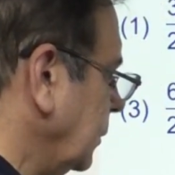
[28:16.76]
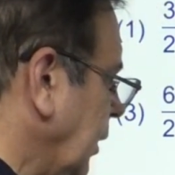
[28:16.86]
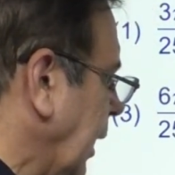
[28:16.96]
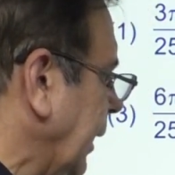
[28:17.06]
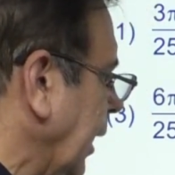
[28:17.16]

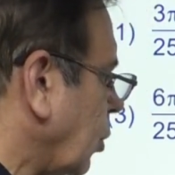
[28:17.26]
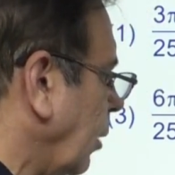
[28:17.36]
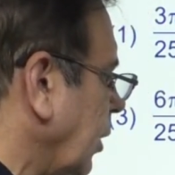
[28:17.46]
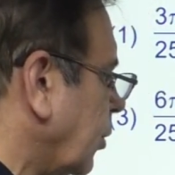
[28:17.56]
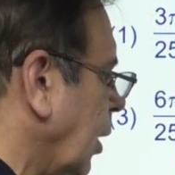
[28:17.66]
radius
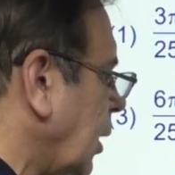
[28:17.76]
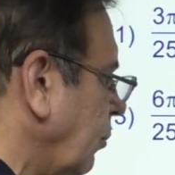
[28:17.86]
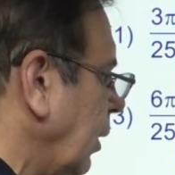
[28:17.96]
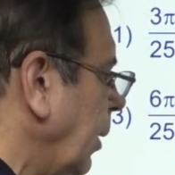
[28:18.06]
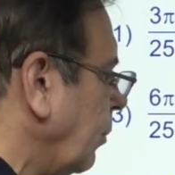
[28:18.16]
of the circle
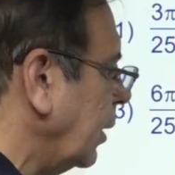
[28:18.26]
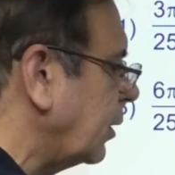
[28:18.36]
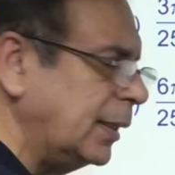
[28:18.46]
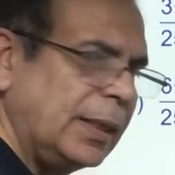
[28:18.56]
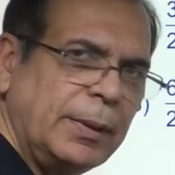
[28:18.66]
will be 1
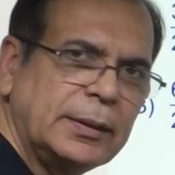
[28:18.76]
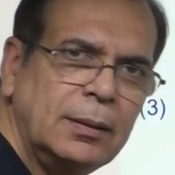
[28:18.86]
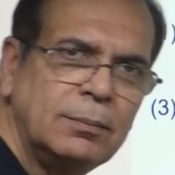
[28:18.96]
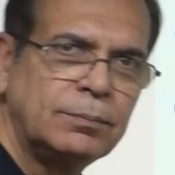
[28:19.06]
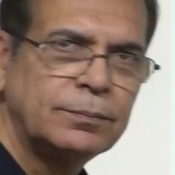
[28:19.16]
centimeter?
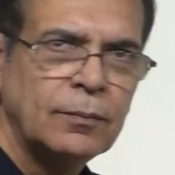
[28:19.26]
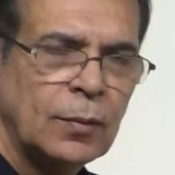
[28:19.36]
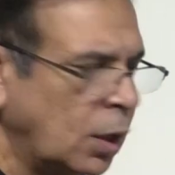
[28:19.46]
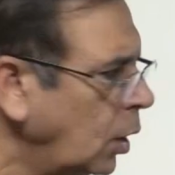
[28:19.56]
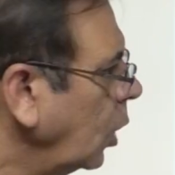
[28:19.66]

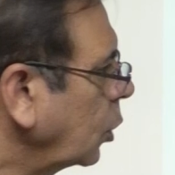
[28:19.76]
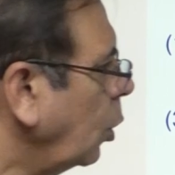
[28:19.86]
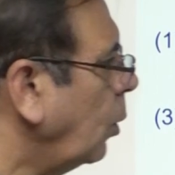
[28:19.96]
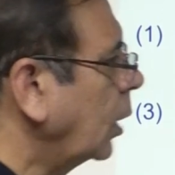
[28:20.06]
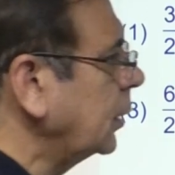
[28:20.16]

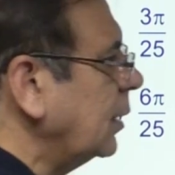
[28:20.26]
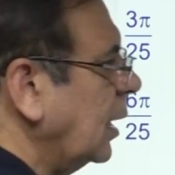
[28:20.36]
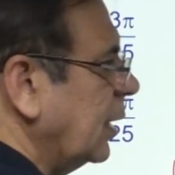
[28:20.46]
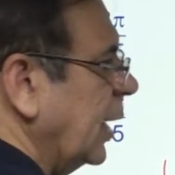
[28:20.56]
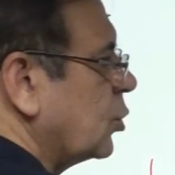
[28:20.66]
So, what is
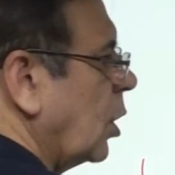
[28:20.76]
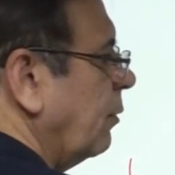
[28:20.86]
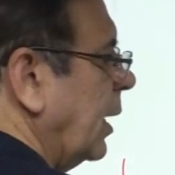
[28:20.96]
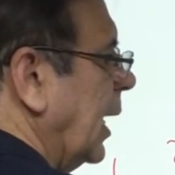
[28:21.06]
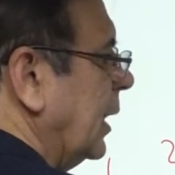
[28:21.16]
the
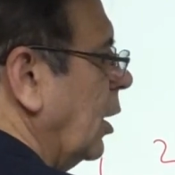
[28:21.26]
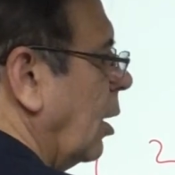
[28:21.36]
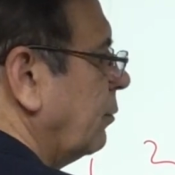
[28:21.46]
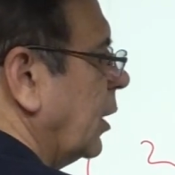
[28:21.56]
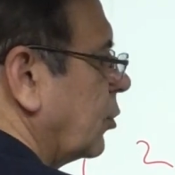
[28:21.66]
ratio of area
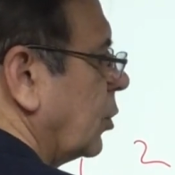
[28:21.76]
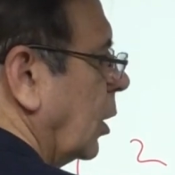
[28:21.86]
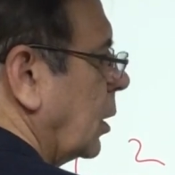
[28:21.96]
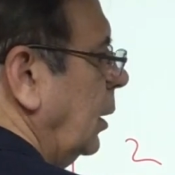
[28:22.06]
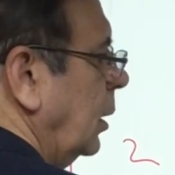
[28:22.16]
of the
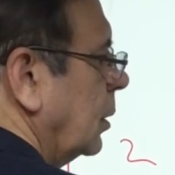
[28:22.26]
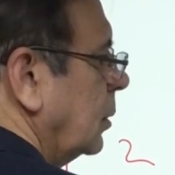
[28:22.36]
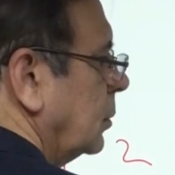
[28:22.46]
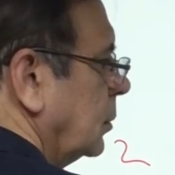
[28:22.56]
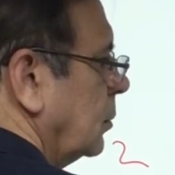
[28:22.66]
circle
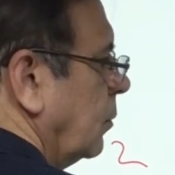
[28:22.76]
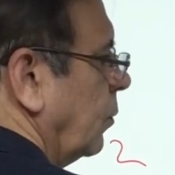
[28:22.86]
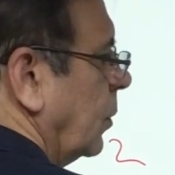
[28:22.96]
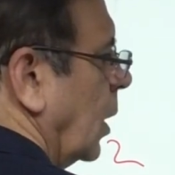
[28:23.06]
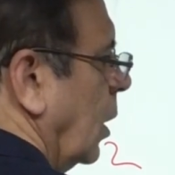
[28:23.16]

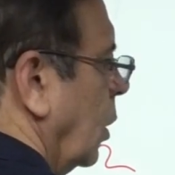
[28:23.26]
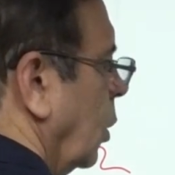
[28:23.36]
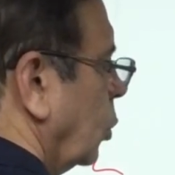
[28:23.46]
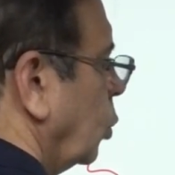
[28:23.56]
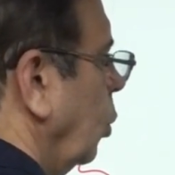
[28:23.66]

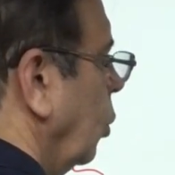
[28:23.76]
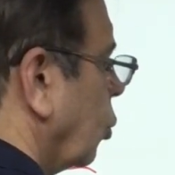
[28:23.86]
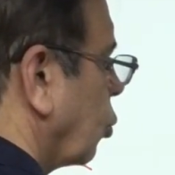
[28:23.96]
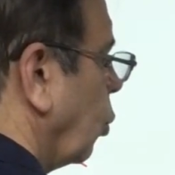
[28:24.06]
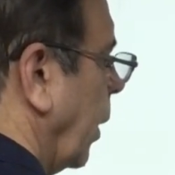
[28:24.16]
to
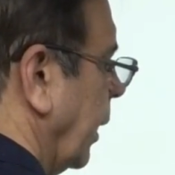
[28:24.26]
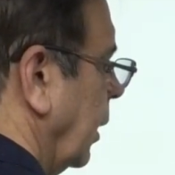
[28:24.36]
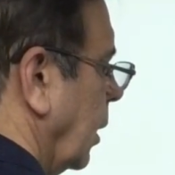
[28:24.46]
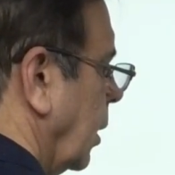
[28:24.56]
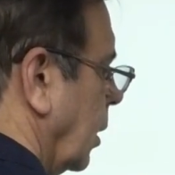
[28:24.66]
square?
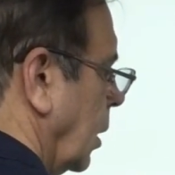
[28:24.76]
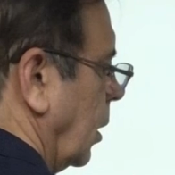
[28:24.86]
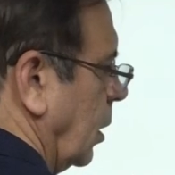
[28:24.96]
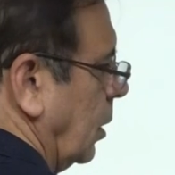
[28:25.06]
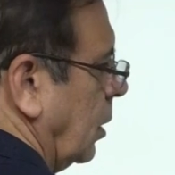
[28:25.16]

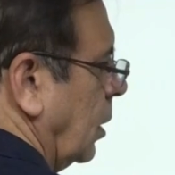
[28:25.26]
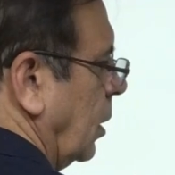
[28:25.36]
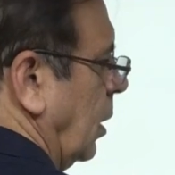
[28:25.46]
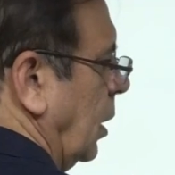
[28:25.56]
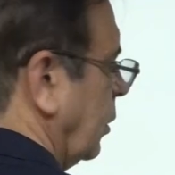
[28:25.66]

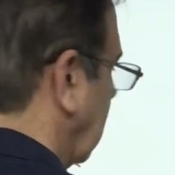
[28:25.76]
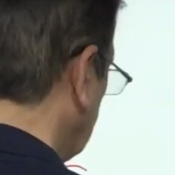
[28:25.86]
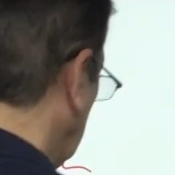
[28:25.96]
This